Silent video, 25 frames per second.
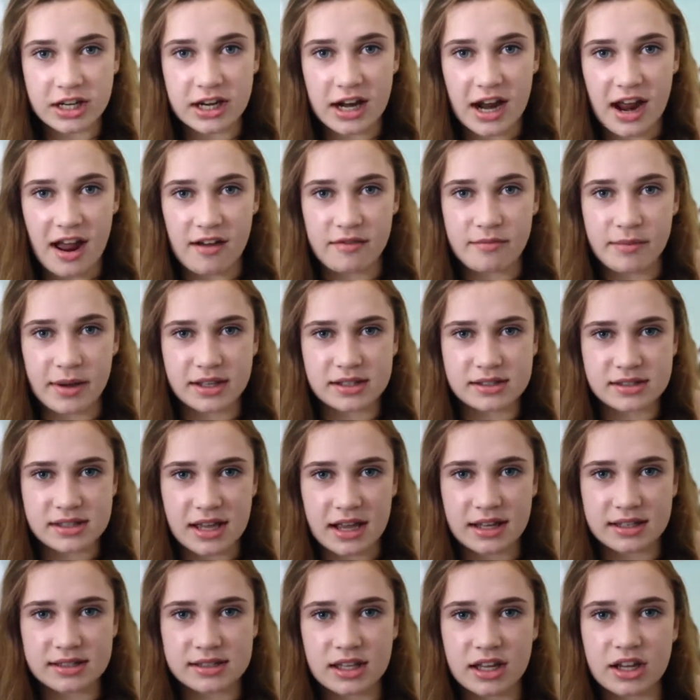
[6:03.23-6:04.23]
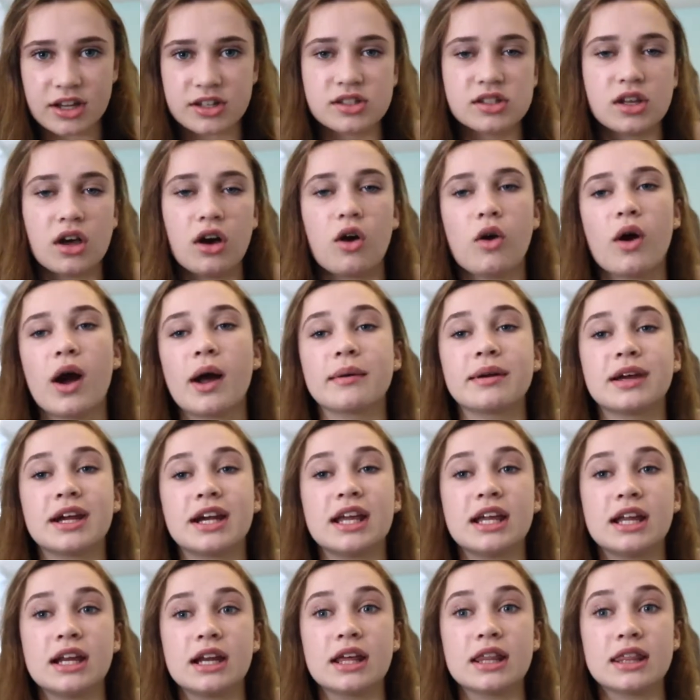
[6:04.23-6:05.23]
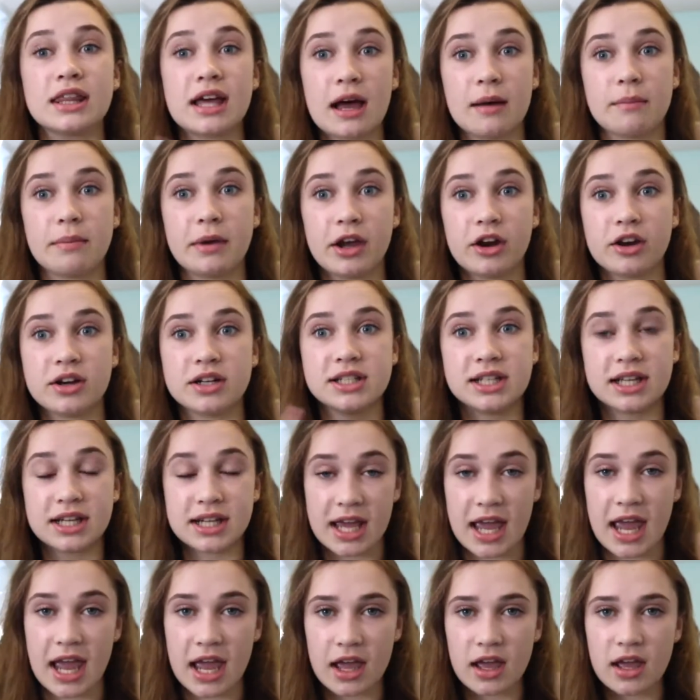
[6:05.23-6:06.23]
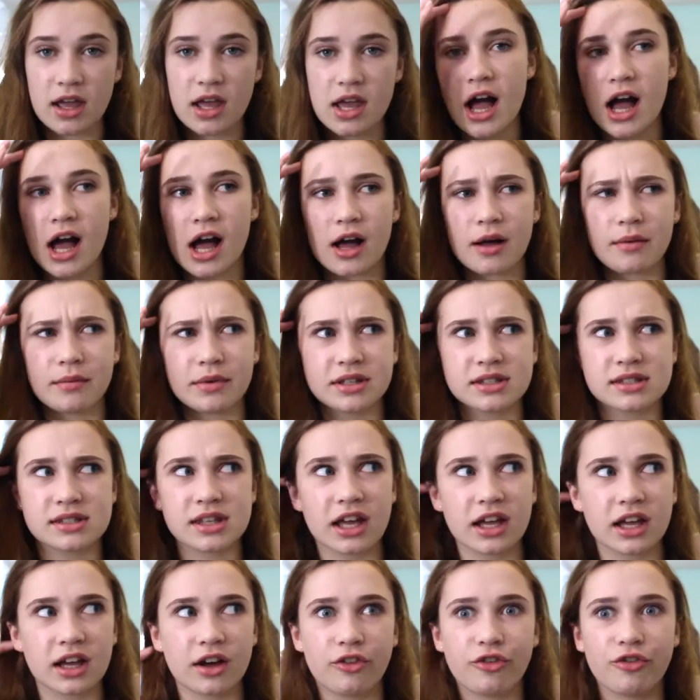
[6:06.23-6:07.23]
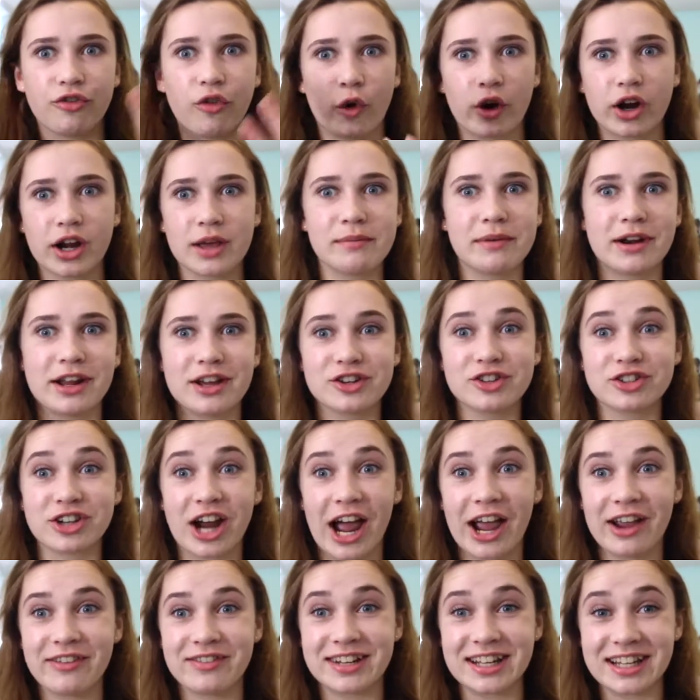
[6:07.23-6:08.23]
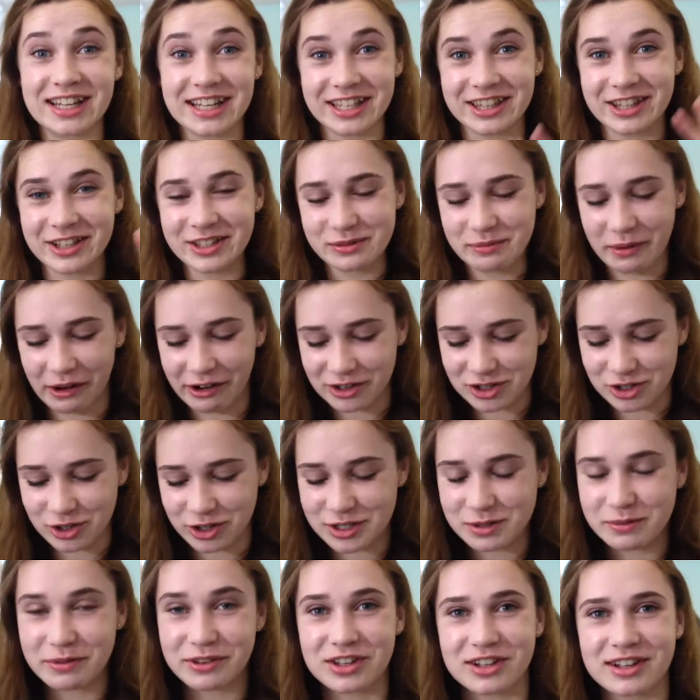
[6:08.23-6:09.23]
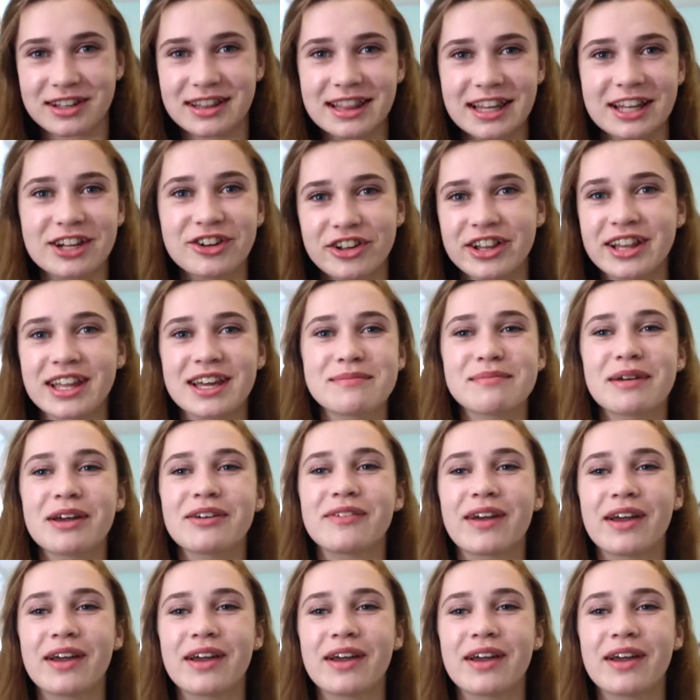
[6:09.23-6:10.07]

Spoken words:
didn't have my size there, so I'm getting that pair today. It's like a 40 minute drive to get those pair of shorts, but they're literally my